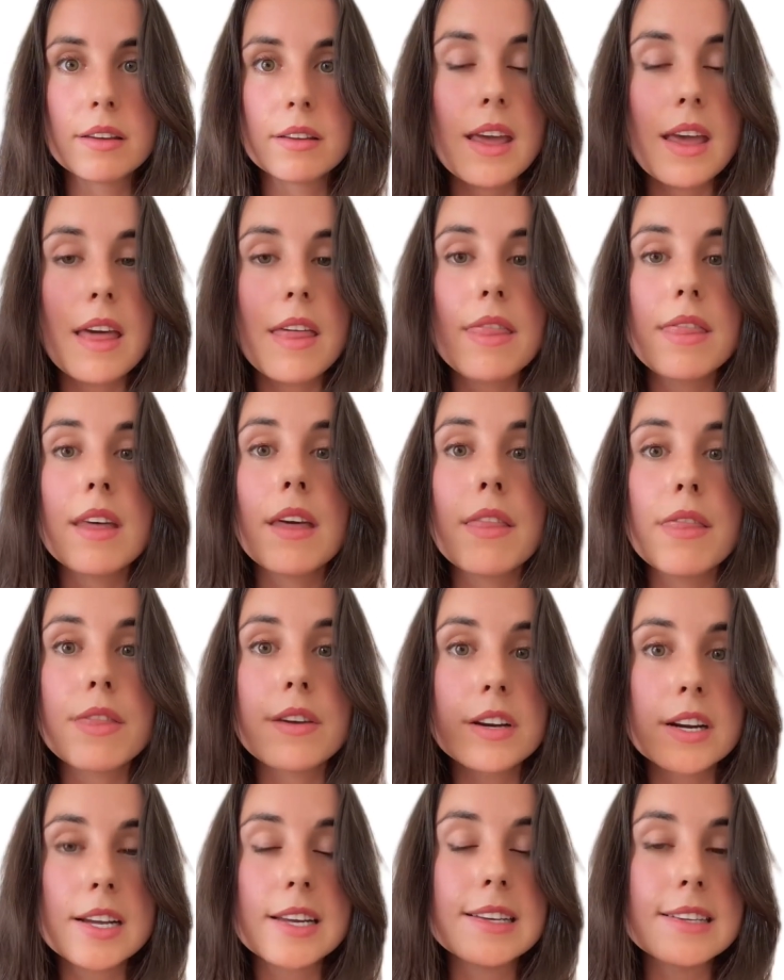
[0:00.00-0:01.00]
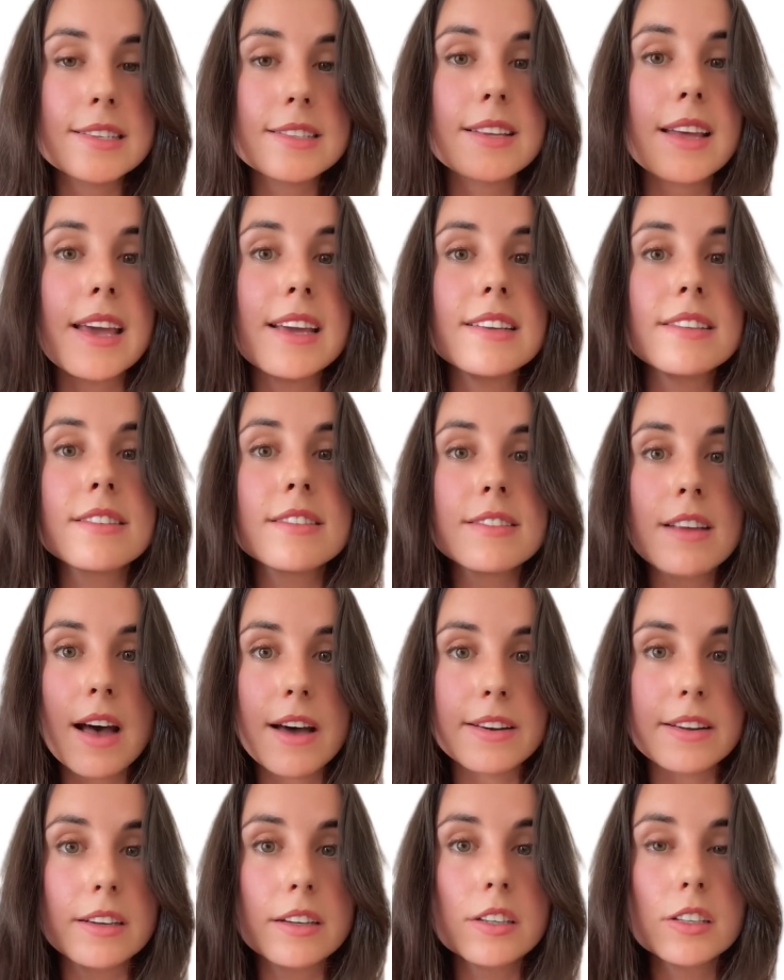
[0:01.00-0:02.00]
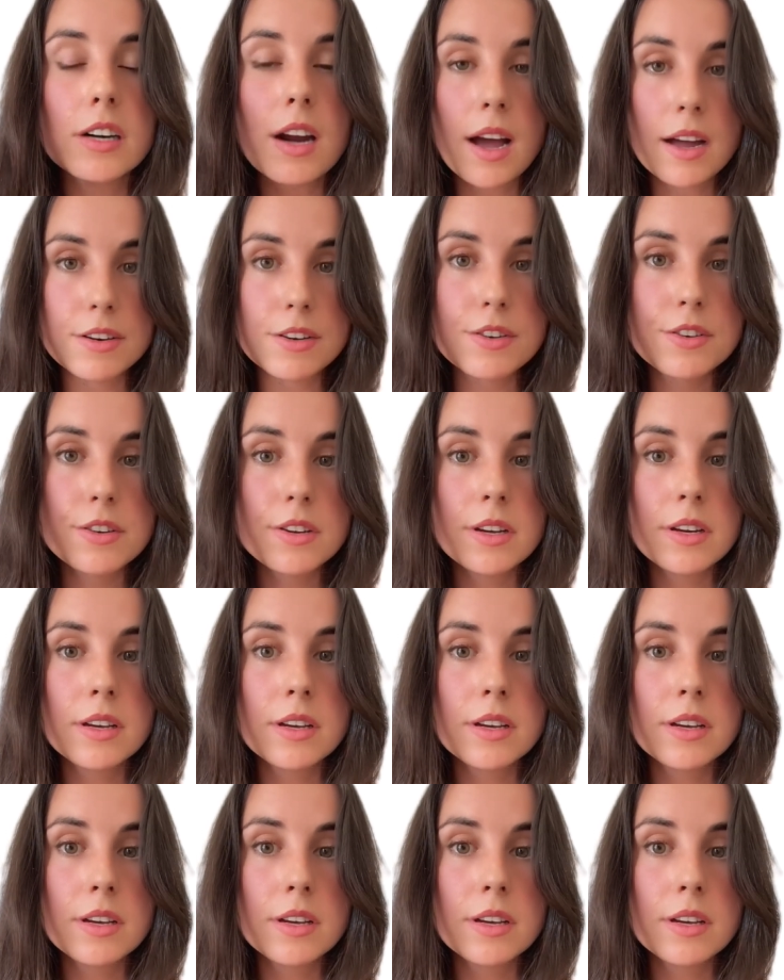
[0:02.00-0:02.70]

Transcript: And then there is a sudden crash,